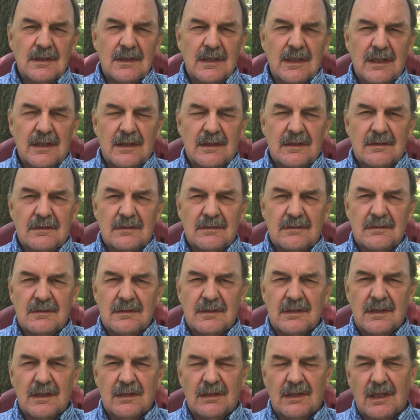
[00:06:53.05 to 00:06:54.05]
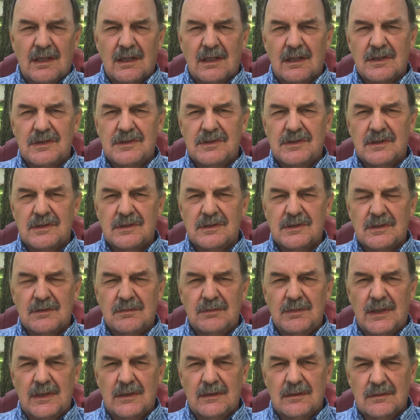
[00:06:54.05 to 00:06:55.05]
in Catholicism
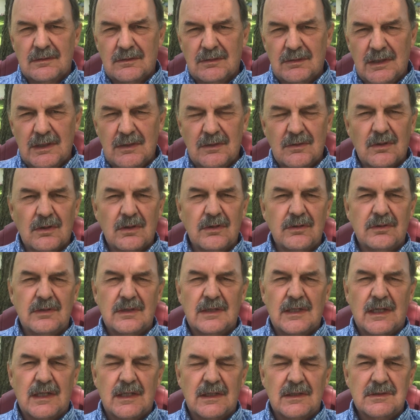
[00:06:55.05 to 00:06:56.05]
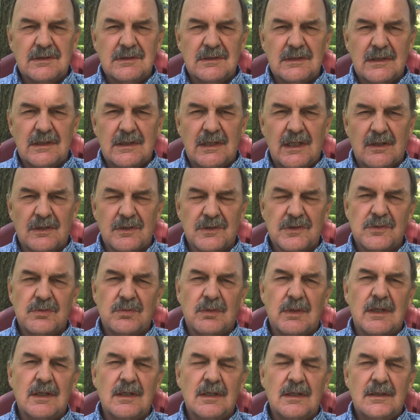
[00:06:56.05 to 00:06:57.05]
and Greek Orthodox and
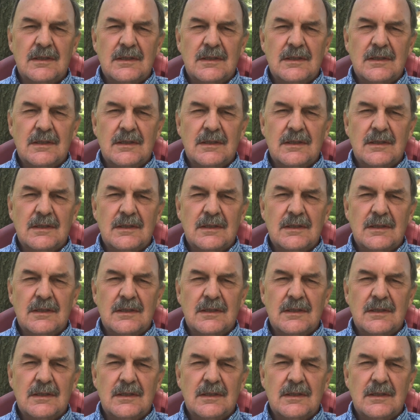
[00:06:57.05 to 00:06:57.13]
elsewhere.